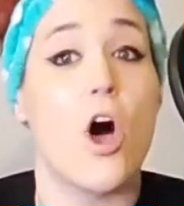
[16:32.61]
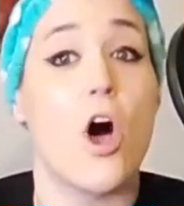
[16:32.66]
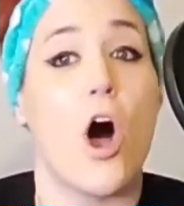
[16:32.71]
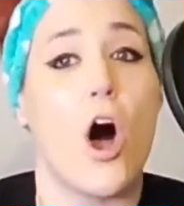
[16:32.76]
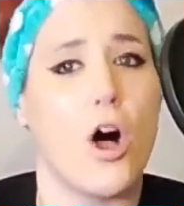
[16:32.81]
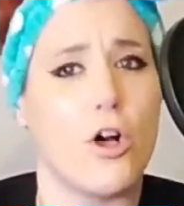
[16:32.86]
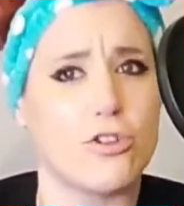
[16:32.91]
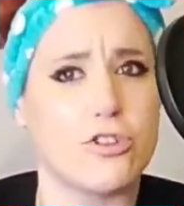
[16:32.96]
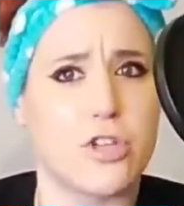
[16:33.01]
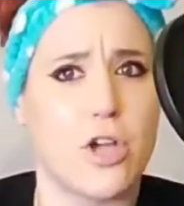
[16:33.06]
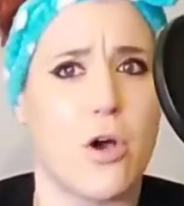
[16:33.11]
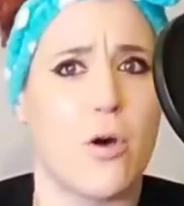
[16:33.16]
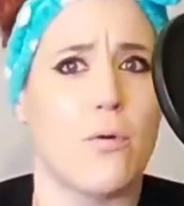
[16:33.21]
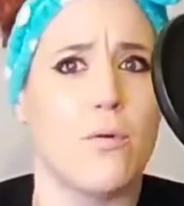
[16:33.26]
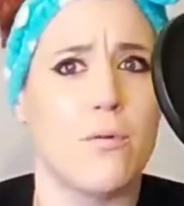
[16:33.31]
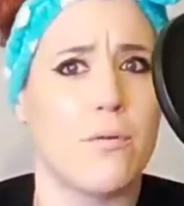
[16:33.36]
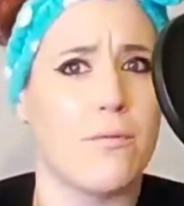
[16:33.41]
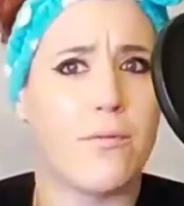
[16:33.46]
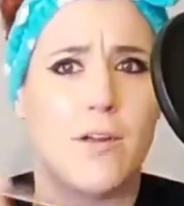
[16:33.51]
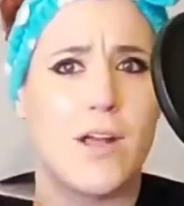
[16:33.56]

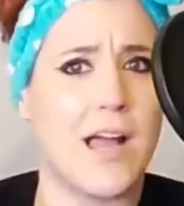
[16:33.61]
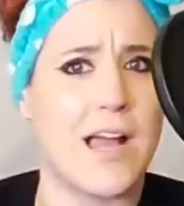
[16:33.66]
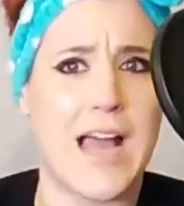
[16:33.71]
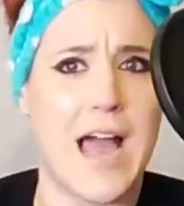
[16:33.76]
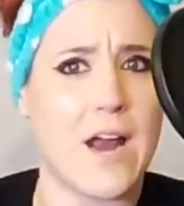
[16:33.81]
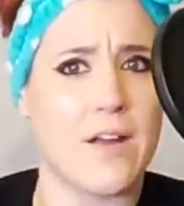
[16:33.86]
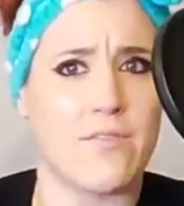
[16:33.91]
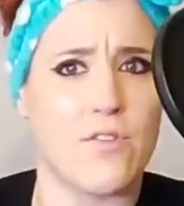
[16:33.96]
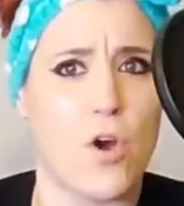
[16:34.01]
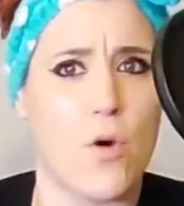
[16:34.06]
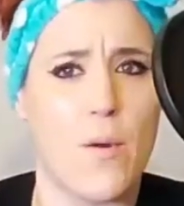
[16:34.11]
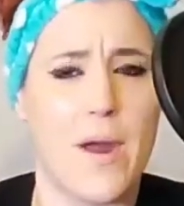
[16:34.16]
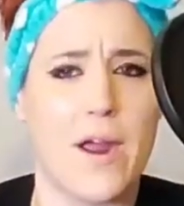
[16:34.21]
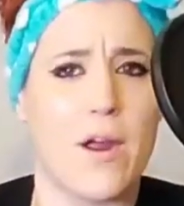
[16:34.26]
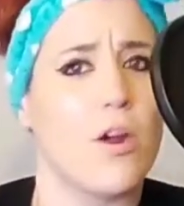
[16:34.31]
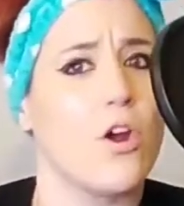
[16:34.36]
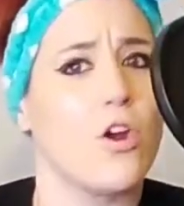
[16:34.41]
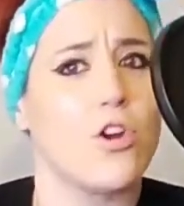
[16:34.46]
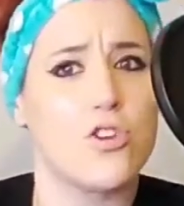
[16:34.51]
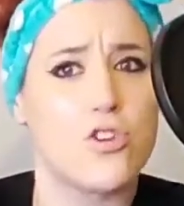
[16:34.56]
Also, out of
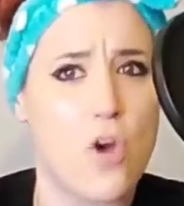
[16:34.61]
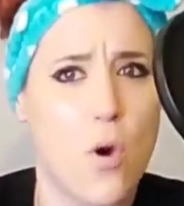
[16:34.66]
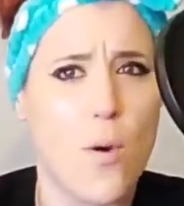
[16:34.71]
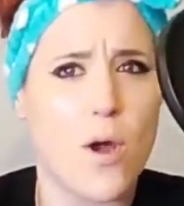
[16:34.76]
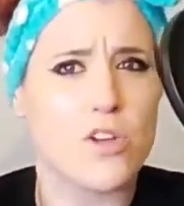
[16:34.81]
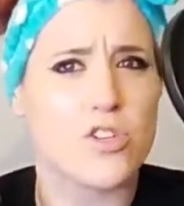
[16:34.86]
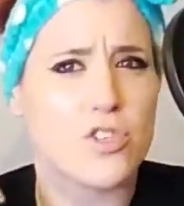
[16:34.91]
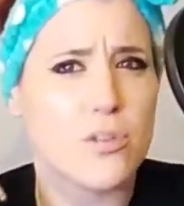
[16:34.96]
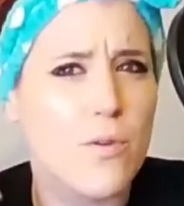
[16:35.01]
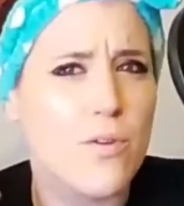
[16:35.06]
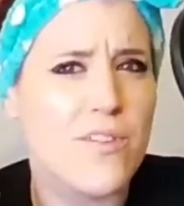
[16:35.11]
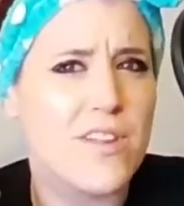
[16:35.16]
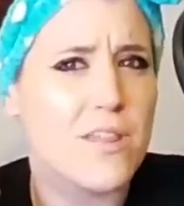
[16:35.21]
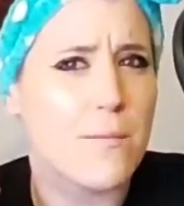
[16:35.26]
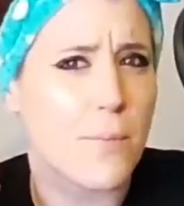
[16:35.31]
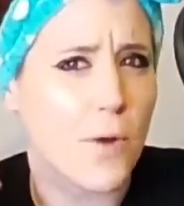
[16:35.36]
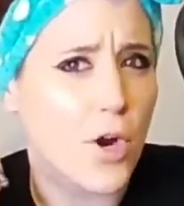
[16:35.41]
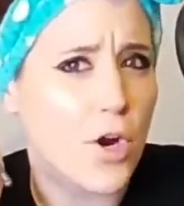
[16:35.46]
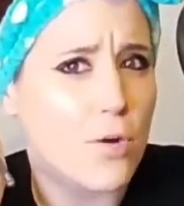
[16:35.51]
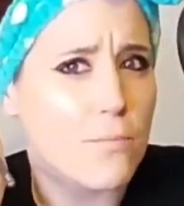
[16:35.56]
nowhere, go watch the movie
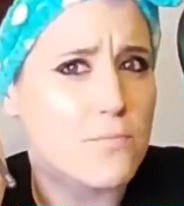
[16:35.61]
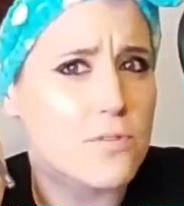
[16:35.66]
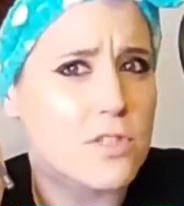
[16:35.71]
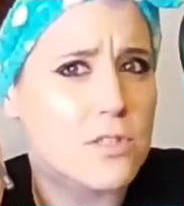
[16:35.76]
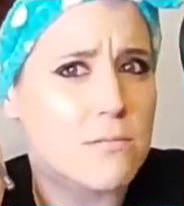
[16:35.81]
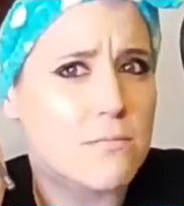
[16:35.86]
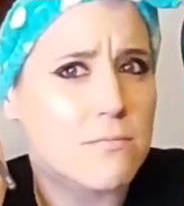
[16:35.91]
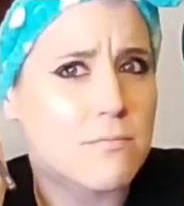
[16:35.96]
The Burbs,